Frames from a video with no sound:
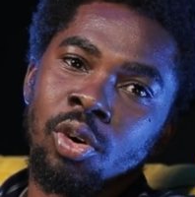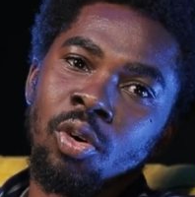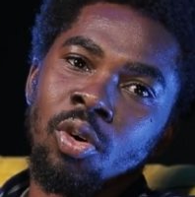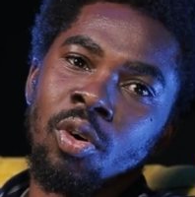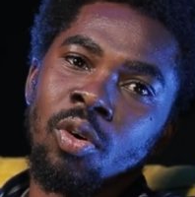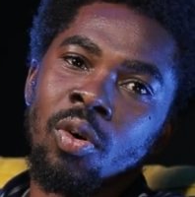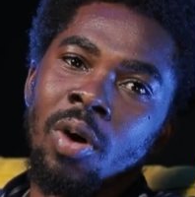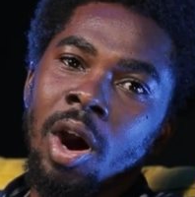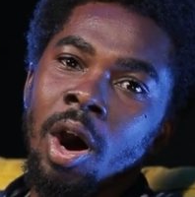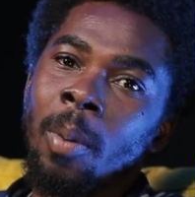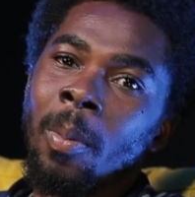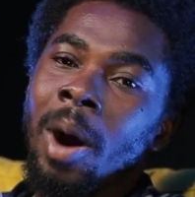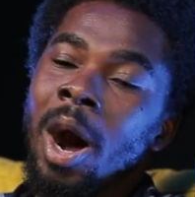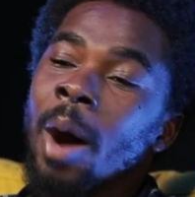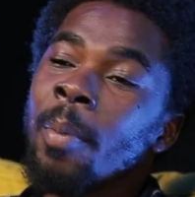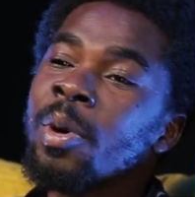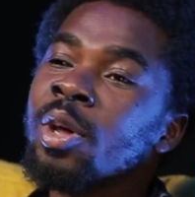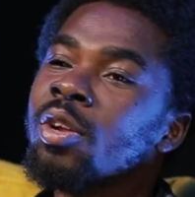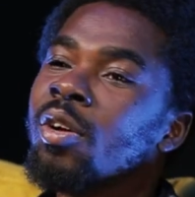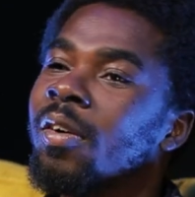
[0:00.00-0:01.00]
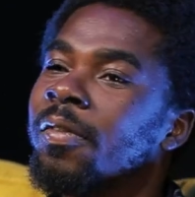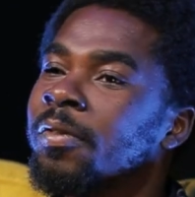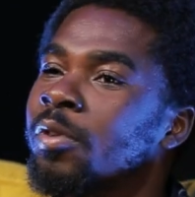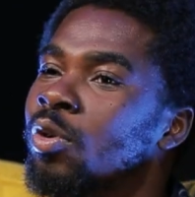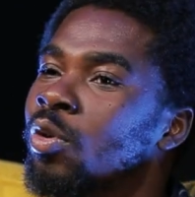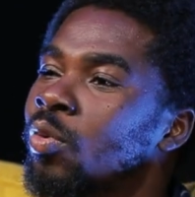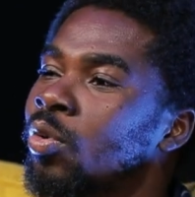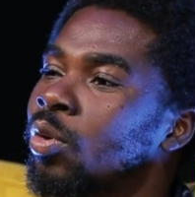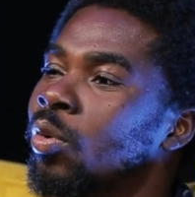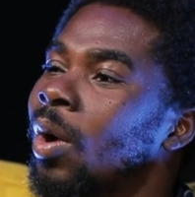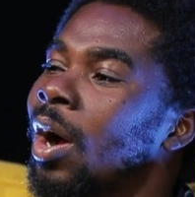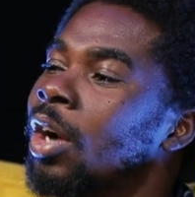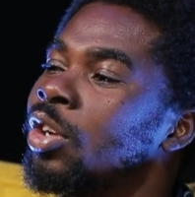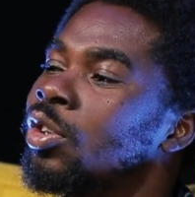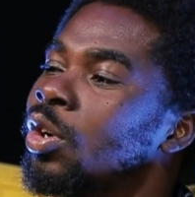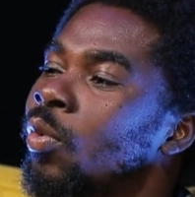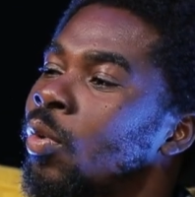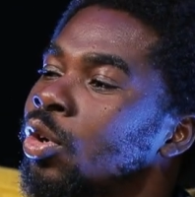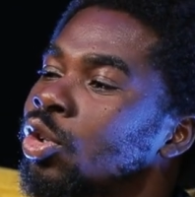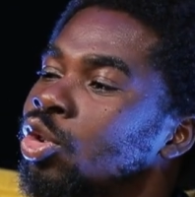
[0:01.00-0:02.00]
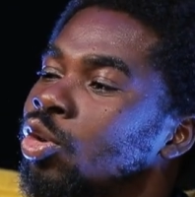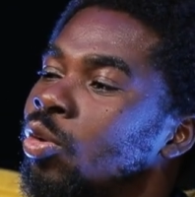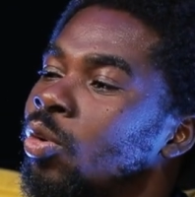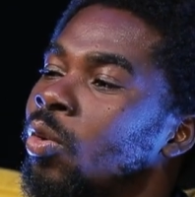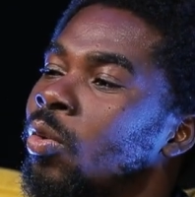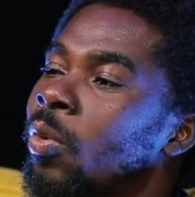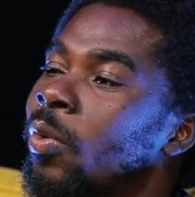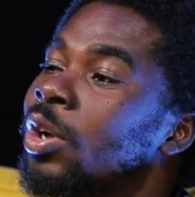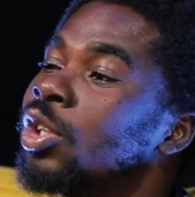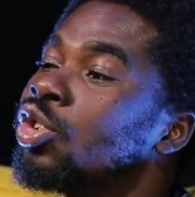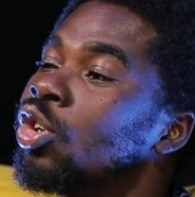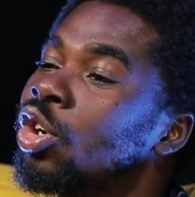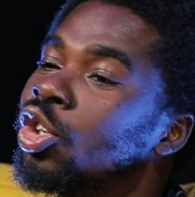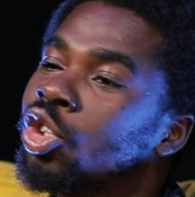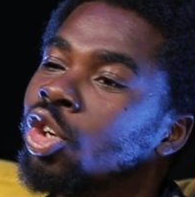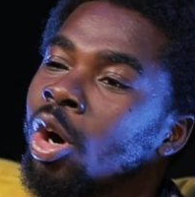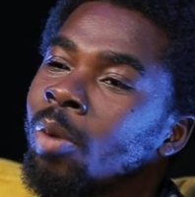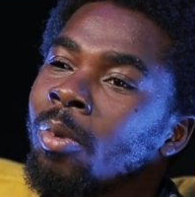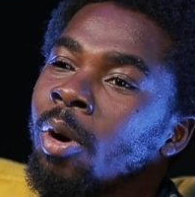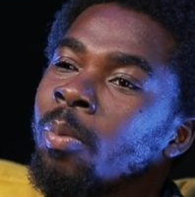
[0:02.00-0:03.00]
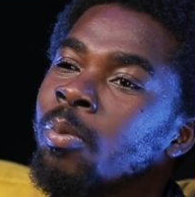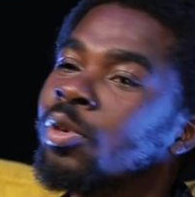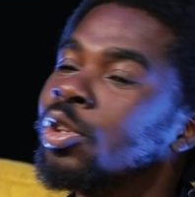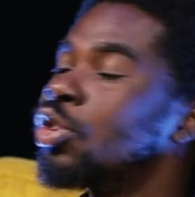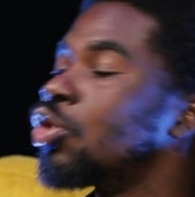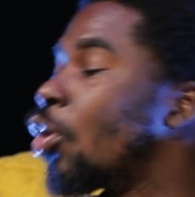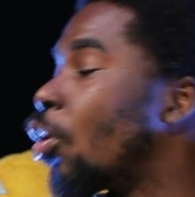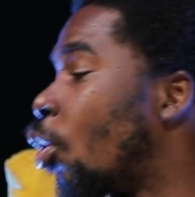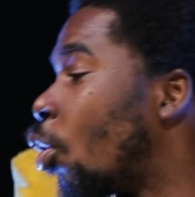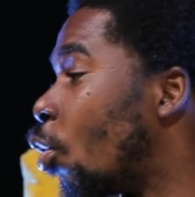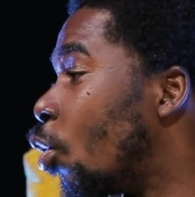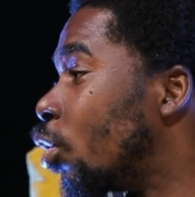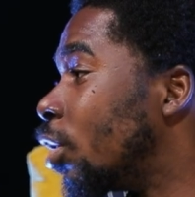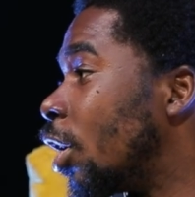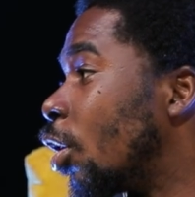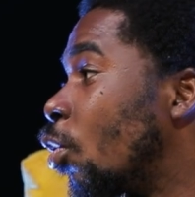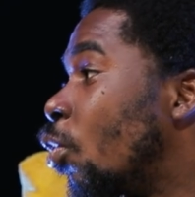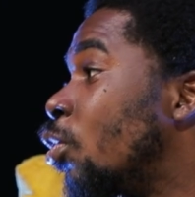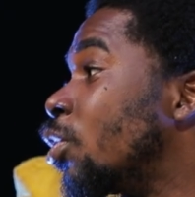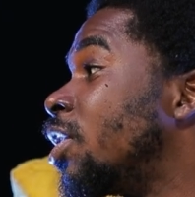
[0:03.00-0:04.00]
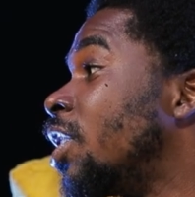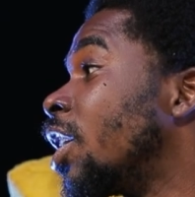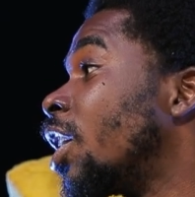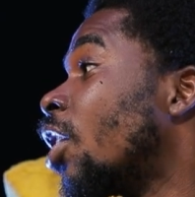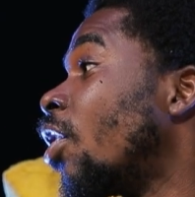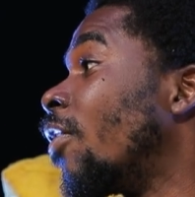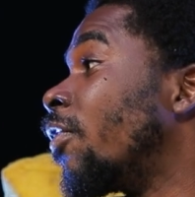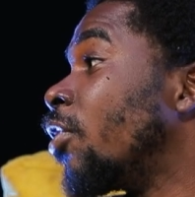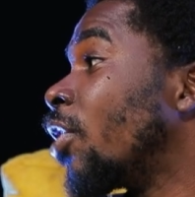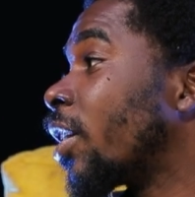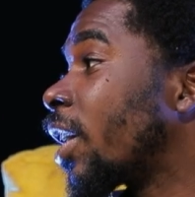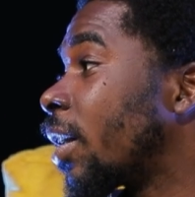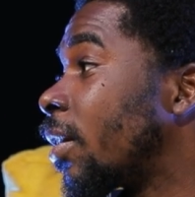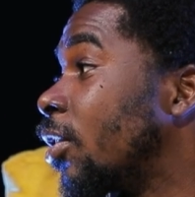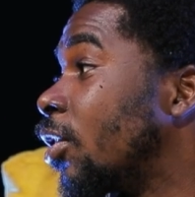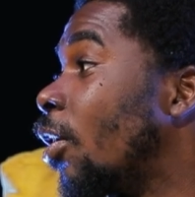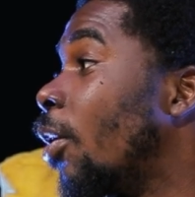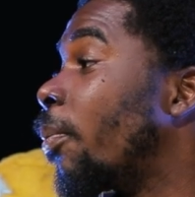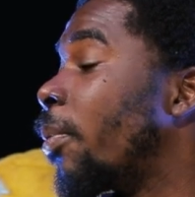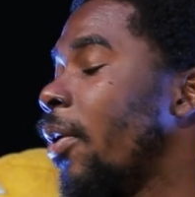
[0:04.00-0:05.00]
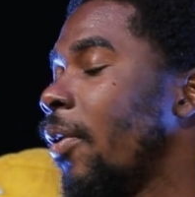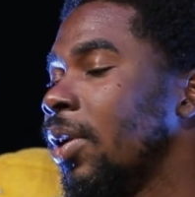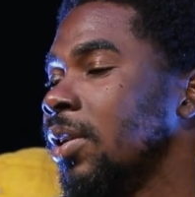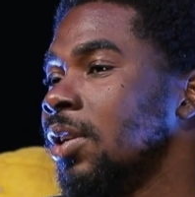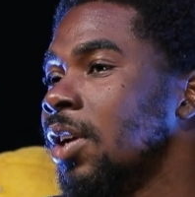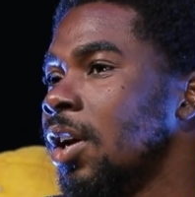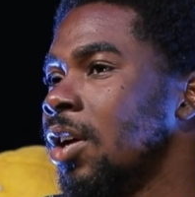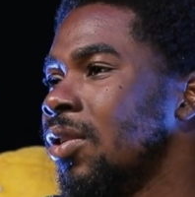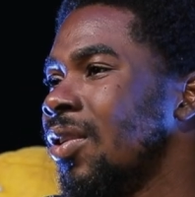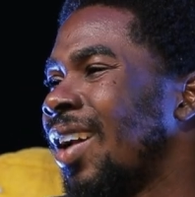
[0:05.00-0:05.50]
So how many of you would actually want to quit your job or put it on hold and go take care of your parents?